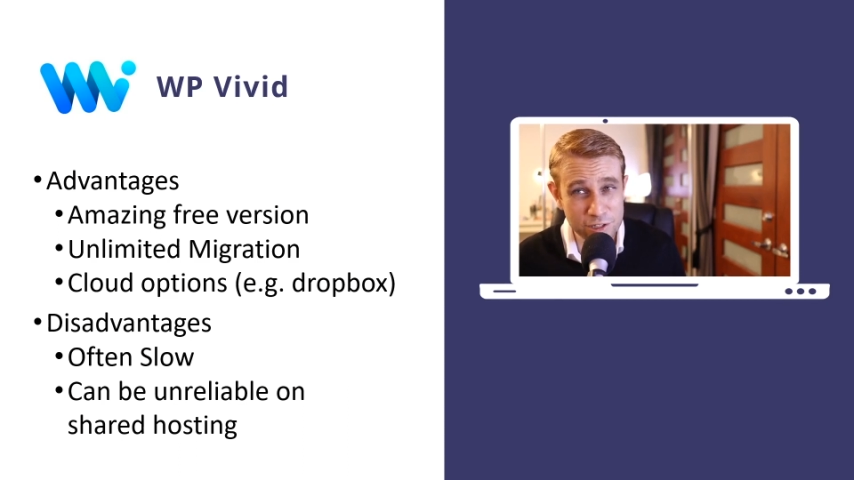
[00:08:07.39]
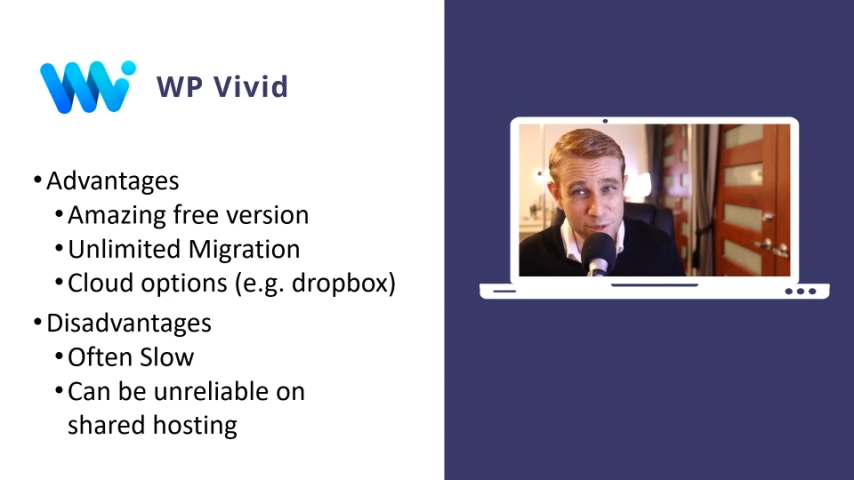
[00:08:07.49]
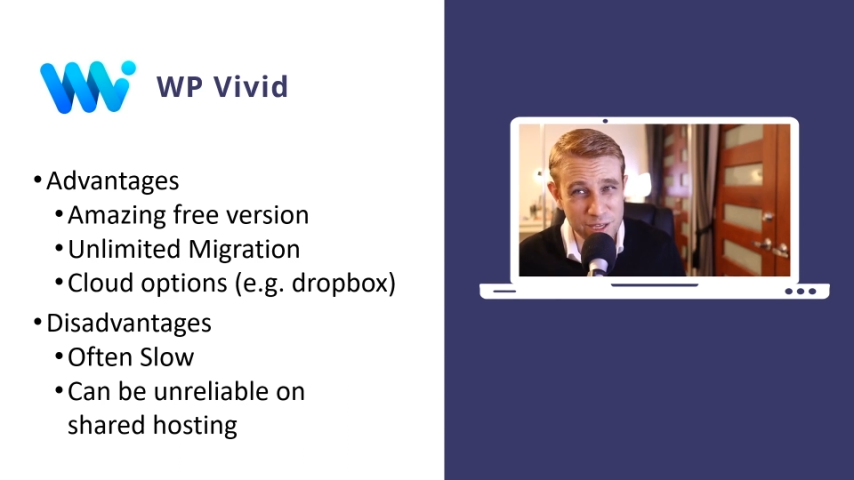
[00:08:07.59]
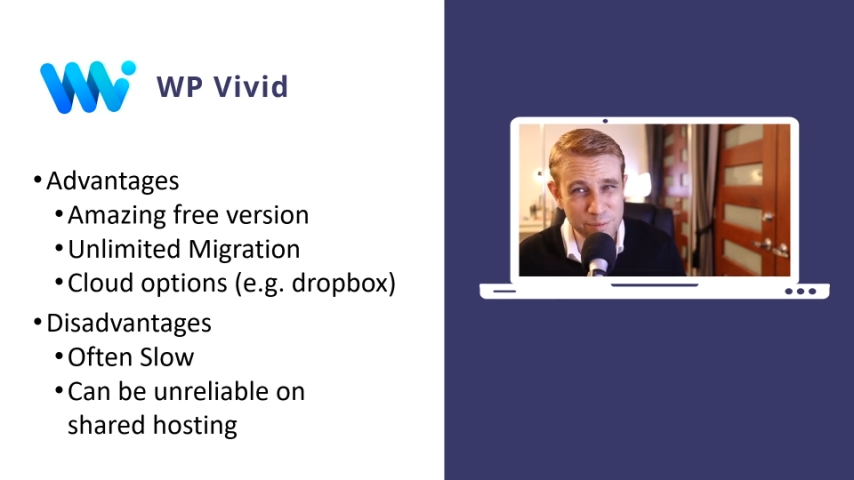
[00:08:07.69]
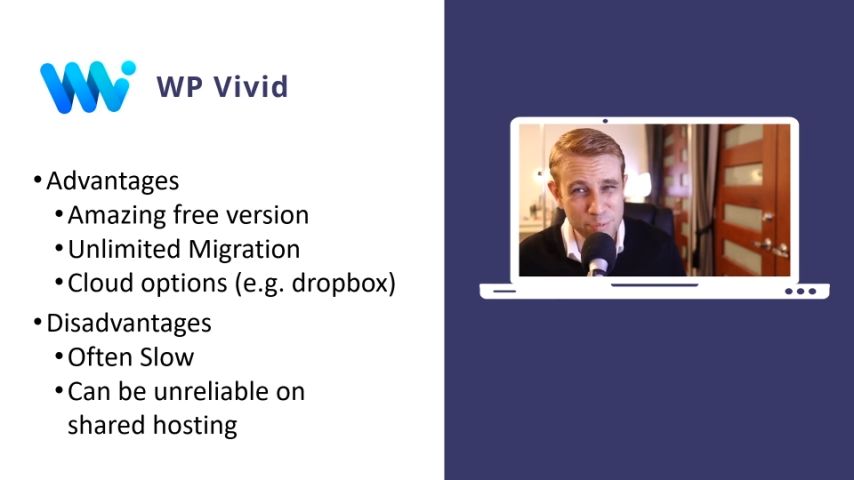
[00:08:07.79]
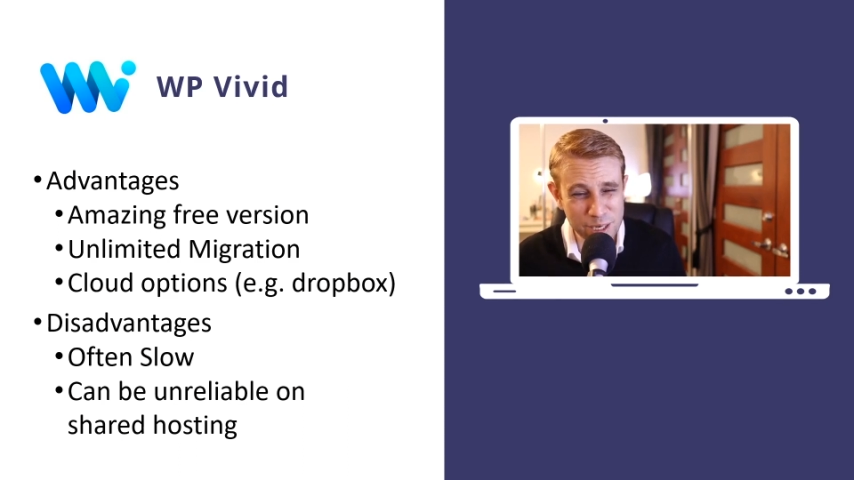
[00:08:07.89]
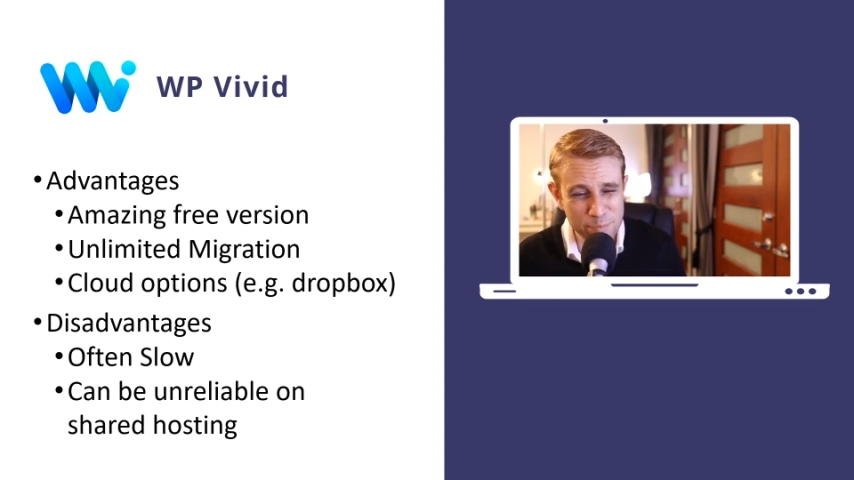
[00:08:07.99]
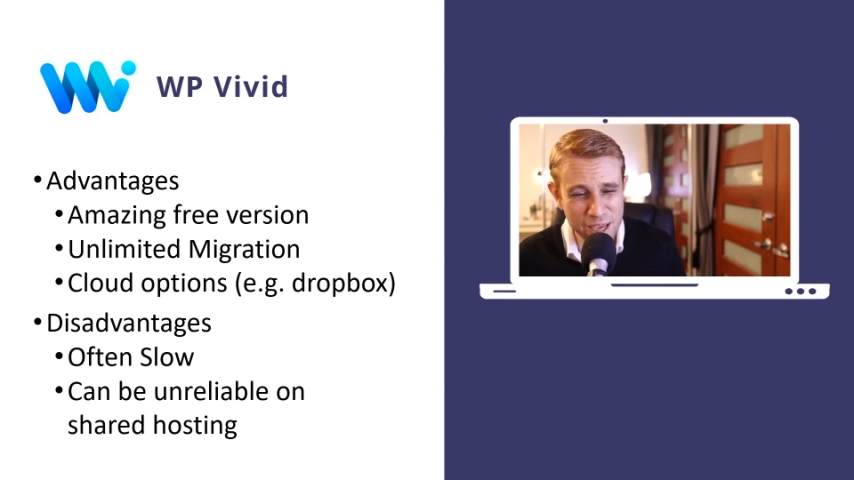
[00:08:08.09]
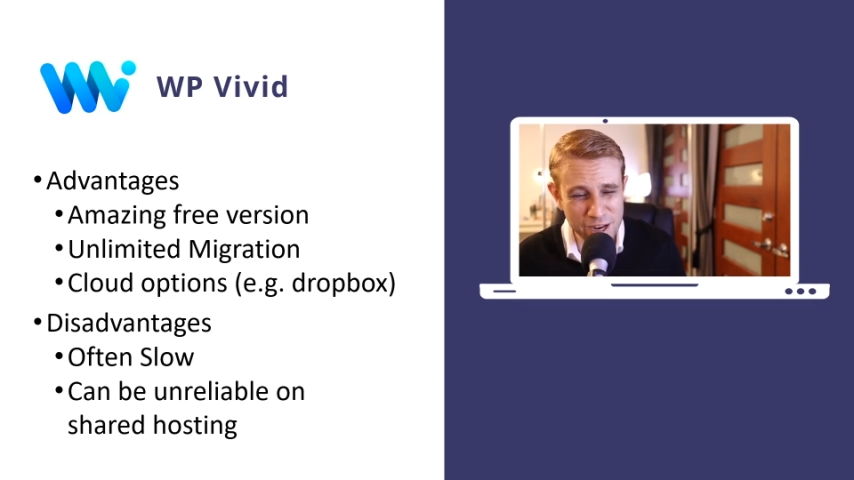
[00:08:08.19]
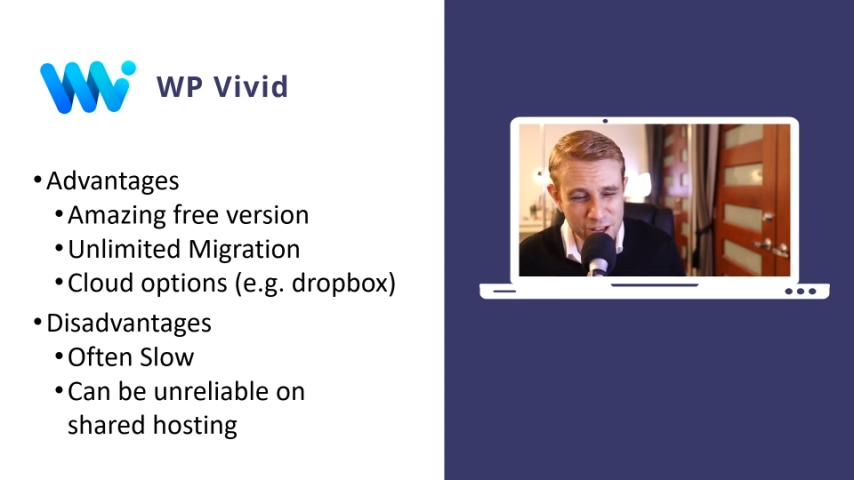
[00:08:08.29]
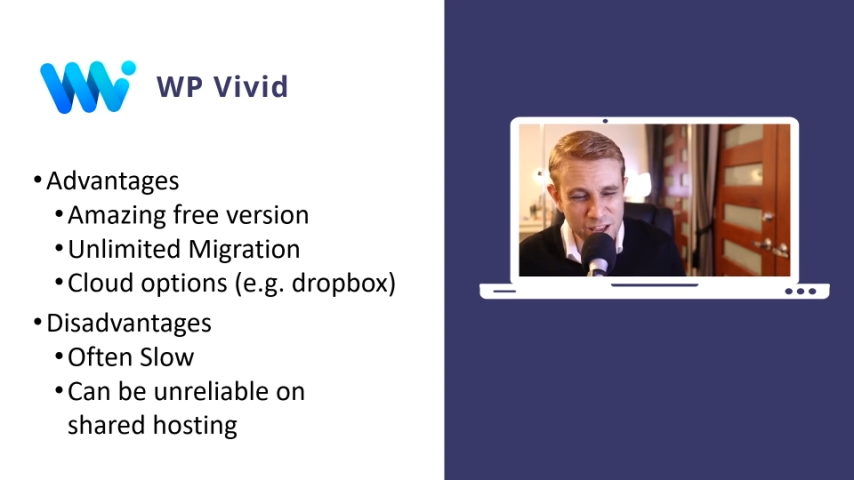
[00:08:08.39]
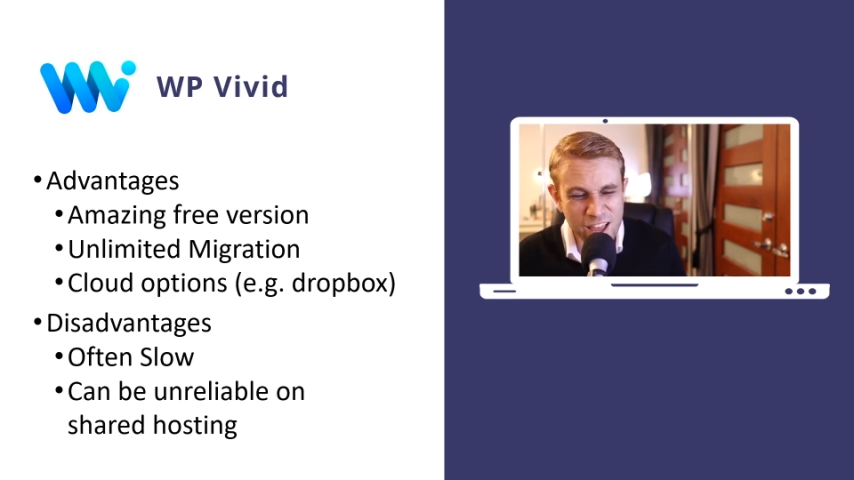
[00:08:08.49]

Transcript: to be a bit better,